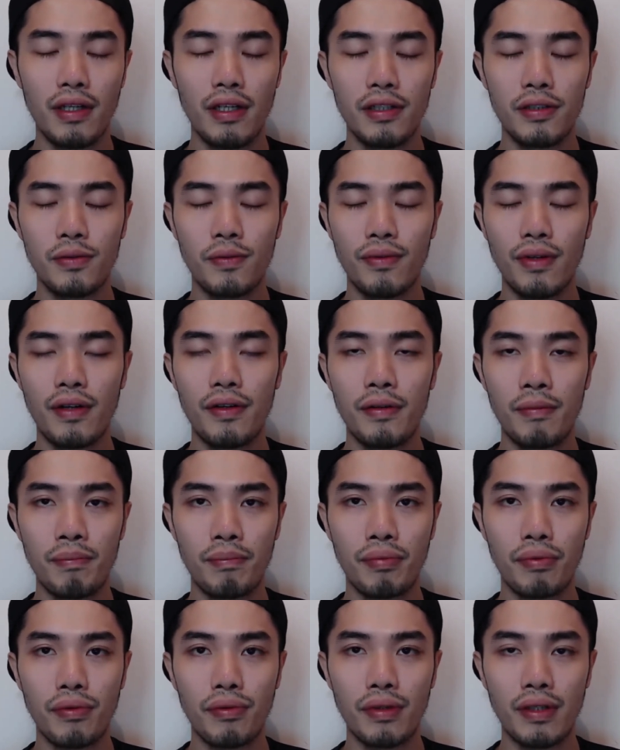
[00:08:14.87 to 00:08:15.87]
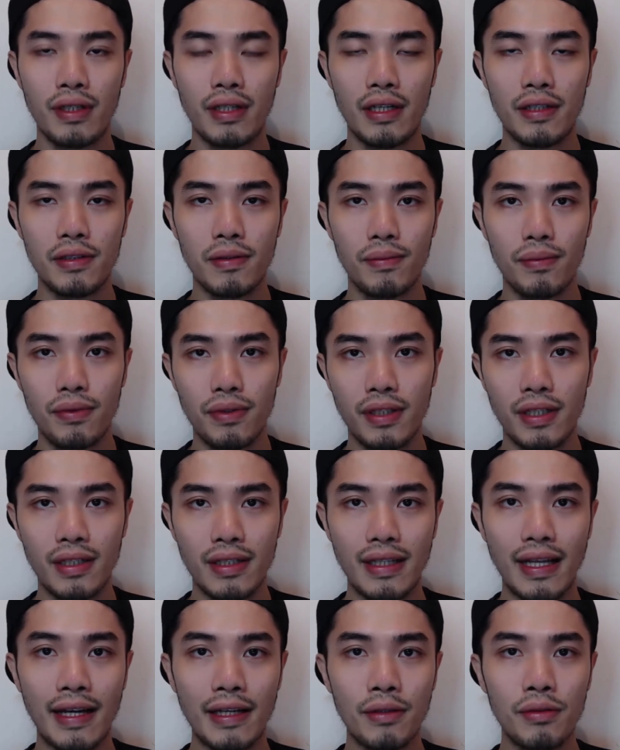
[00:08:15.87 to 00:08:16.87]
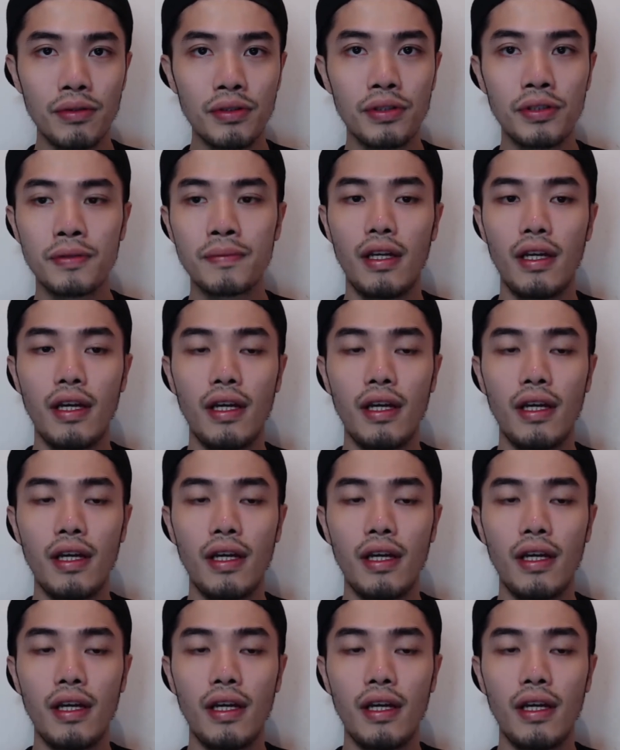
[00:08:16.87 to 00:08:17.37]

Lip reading: is very important as a working language,